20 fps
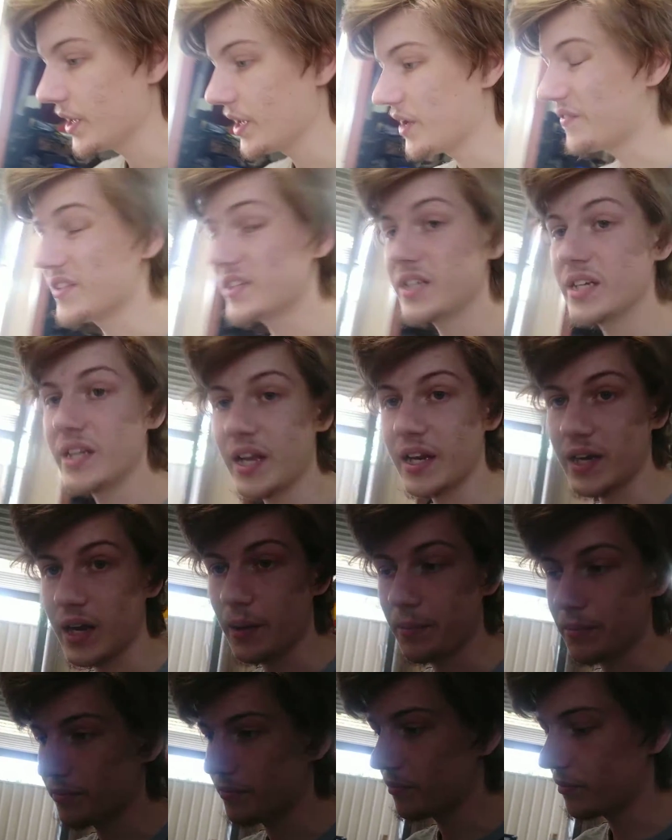if it did end
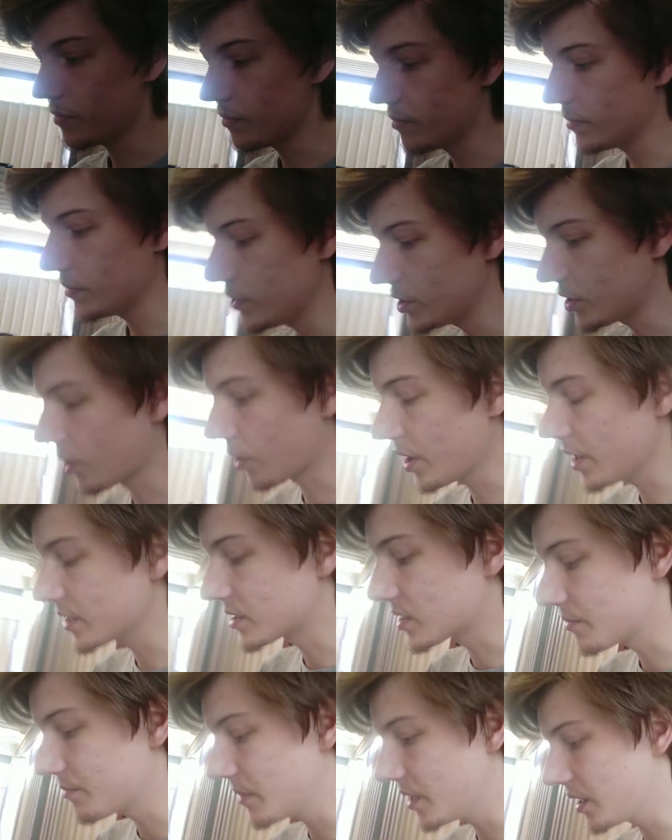up,
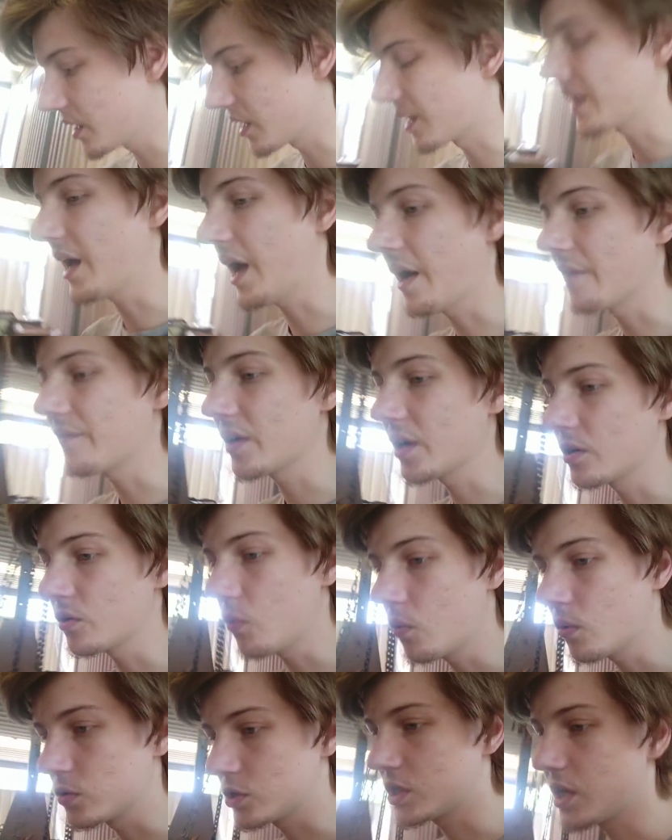intermittently having an
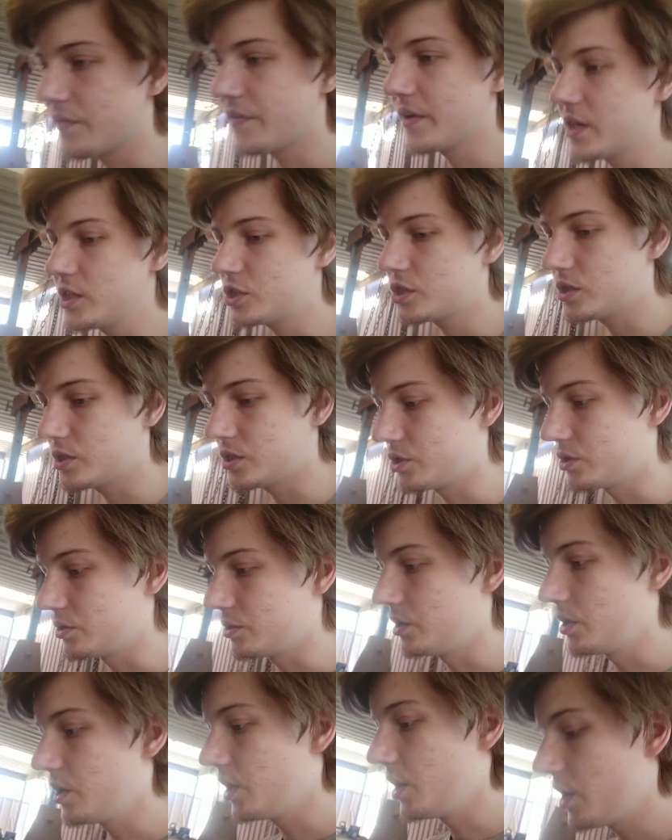oil starvation issue,
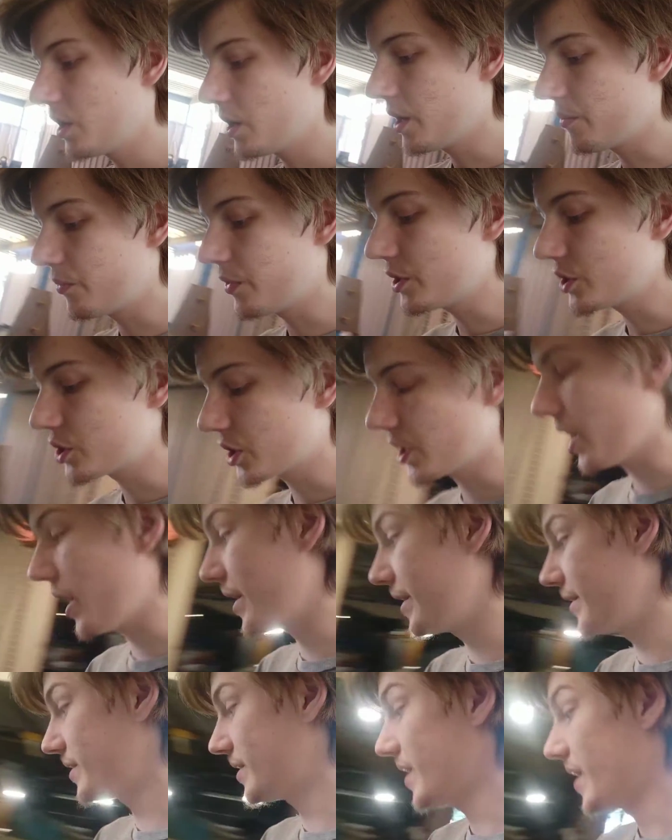in which
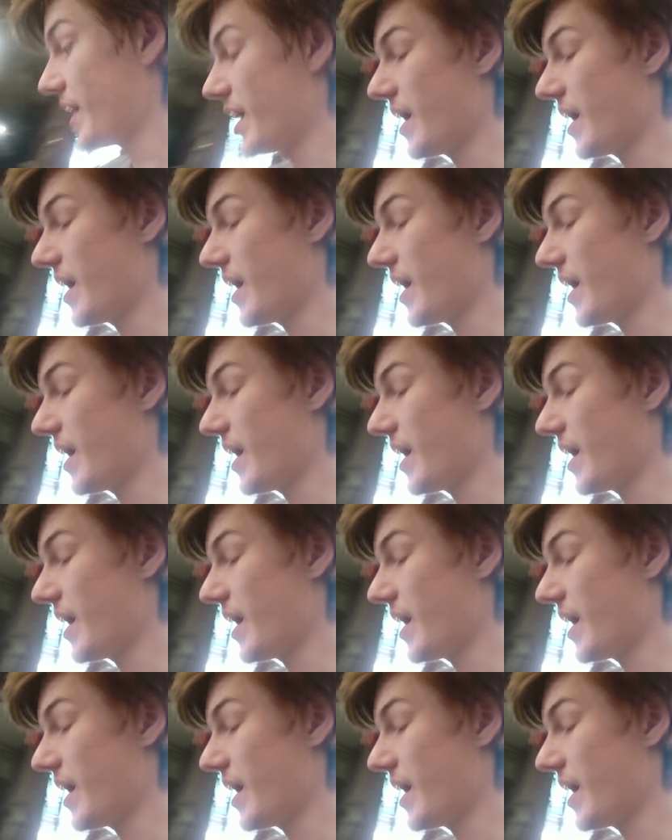case